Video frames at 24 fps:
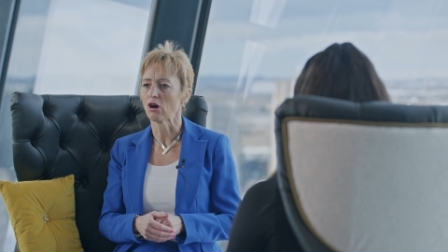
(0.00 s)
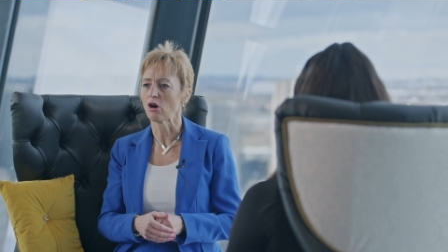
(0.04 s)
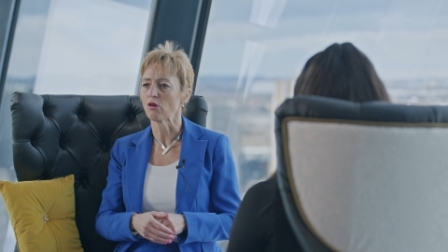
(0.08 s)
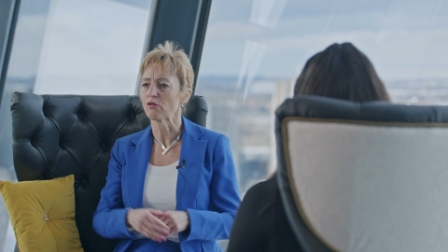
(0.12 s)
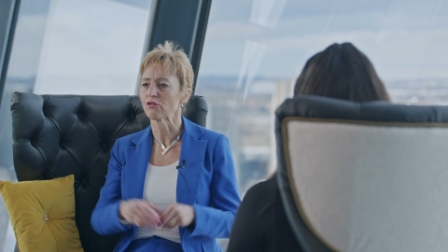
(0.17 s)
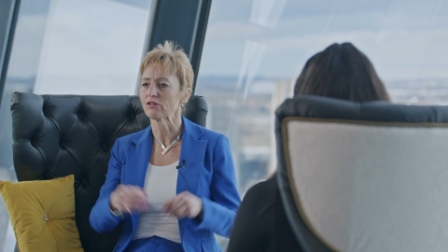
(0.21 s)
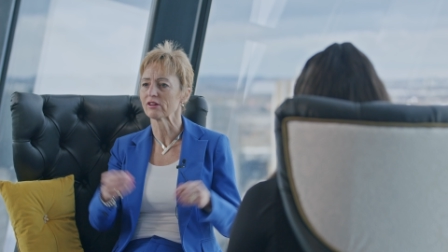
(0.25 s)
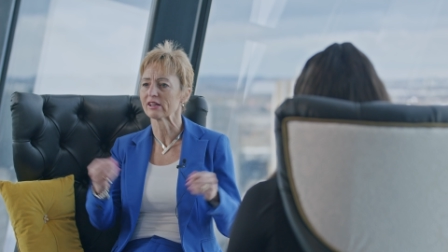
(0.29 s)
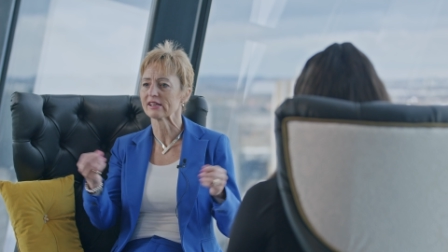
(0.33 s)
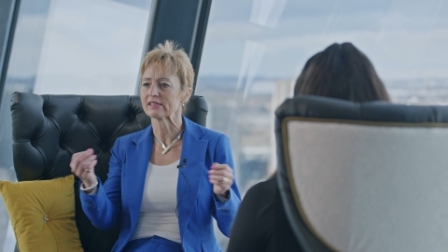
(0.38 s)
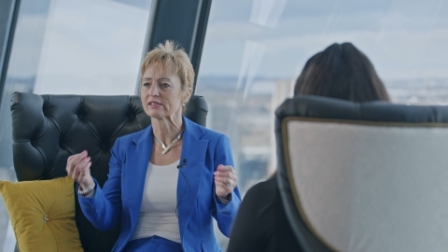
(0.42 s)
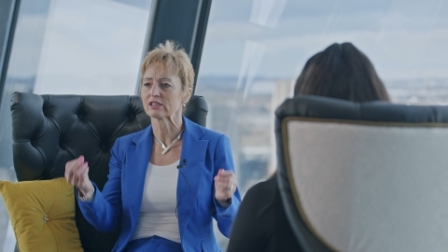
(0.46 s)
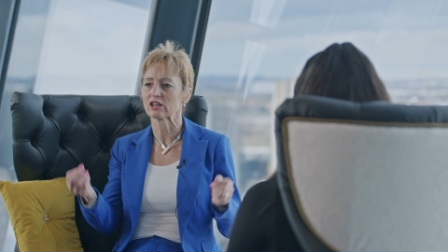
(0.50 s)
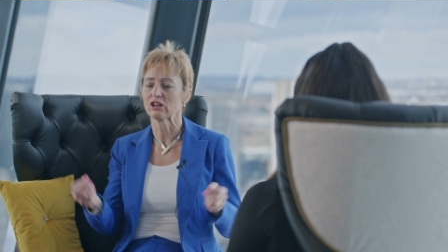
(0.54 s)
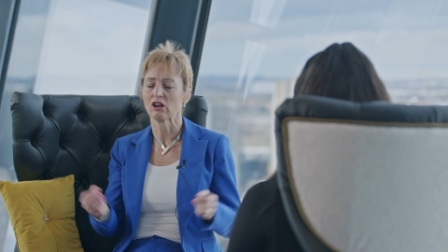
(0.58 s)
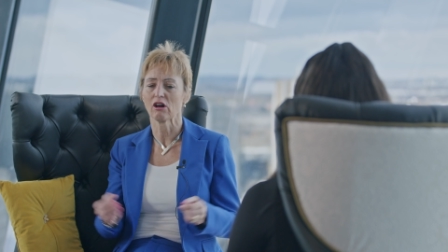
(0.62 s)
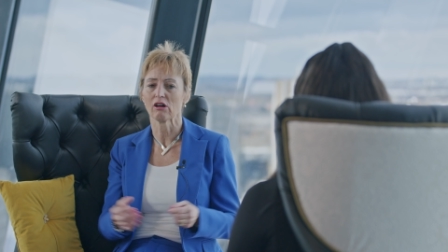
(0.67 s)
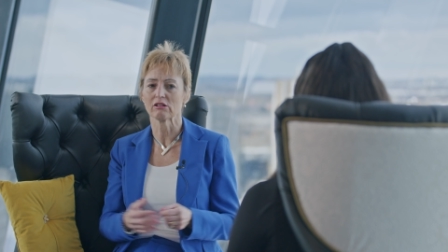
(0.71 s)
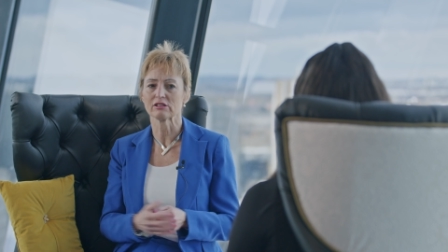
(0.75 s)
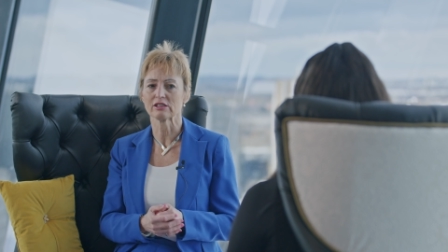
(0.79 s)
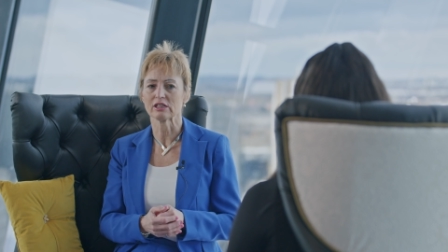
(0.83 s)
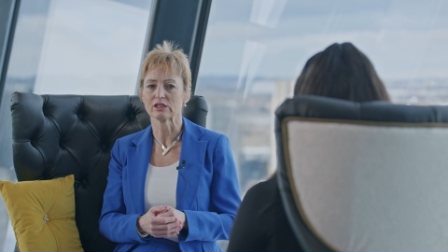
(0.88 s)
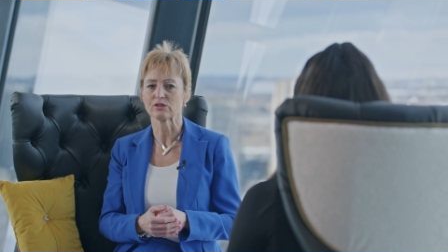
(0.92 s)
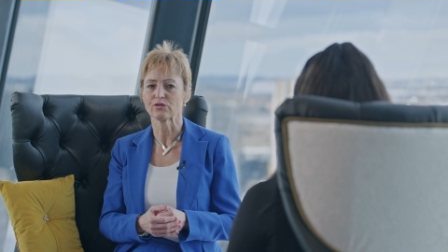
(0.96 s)
offering his
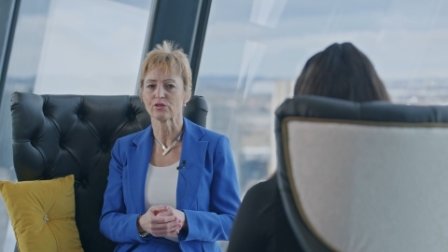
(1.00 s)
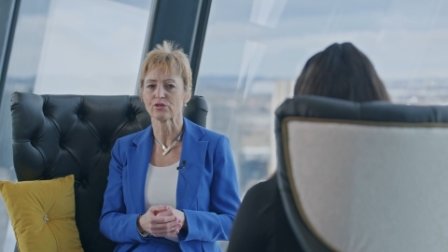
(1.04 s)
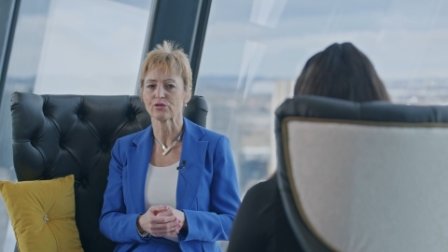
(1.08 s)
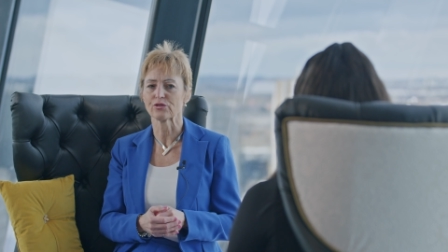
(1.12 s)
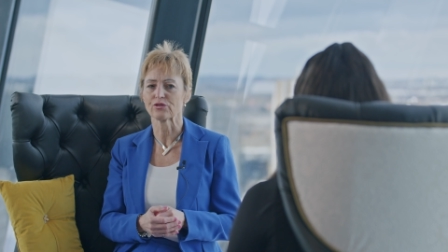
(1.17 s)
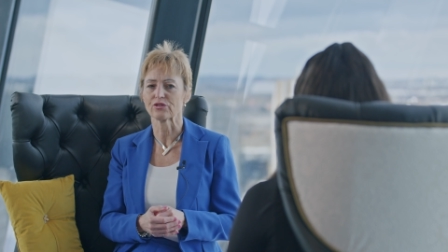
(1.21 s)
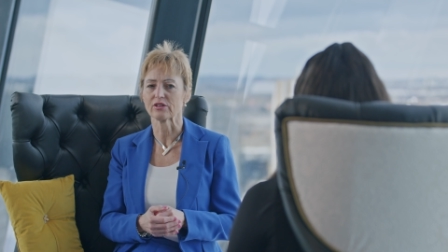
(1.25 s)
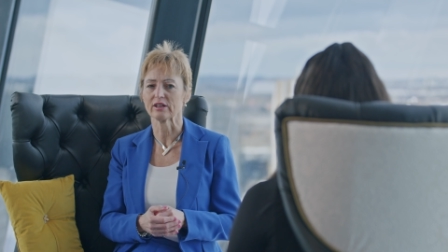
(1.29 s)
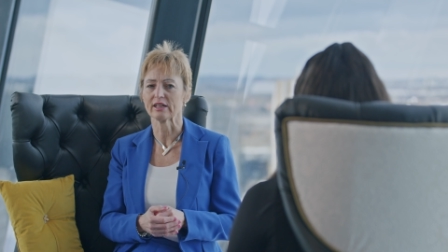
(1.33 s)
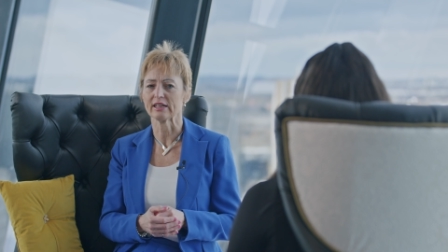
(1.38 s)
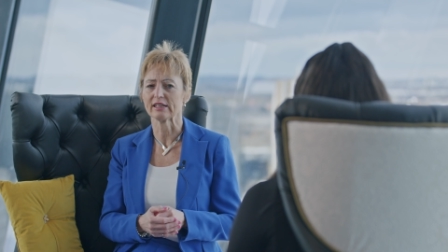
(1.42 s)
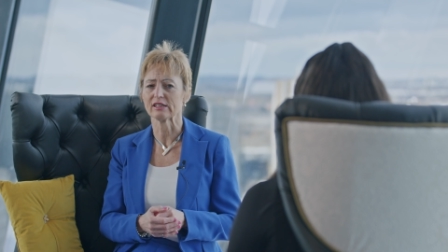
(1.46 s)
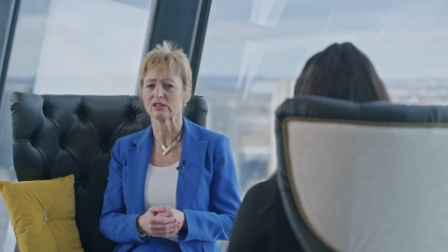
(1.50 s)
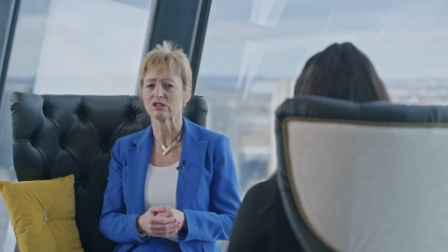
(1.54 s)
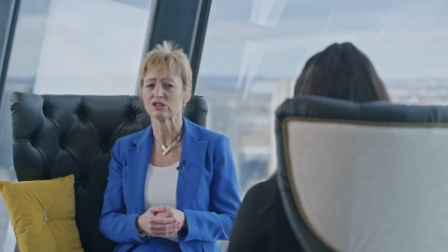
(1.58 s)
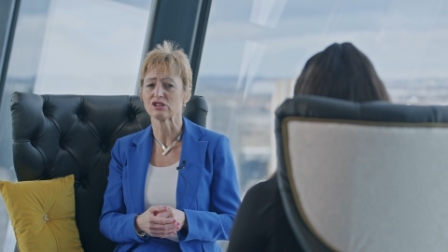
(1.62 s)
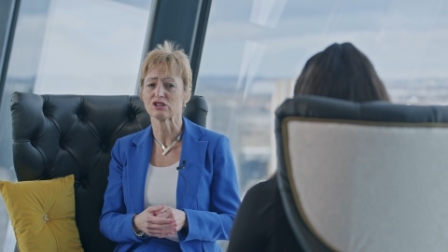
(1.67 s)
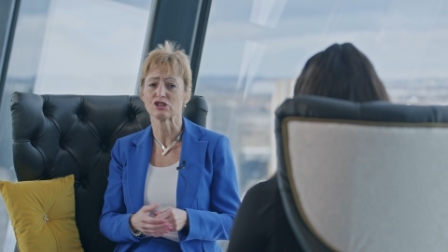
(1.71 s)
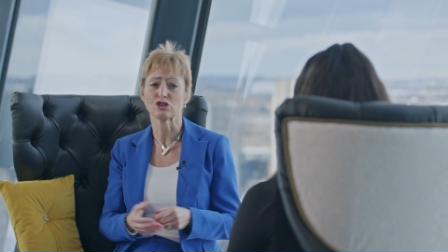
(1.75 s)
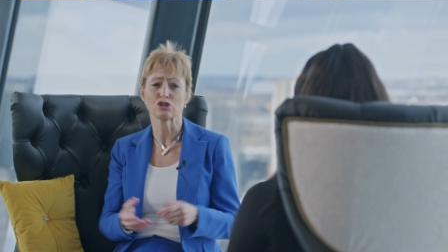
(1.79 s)
classes for free,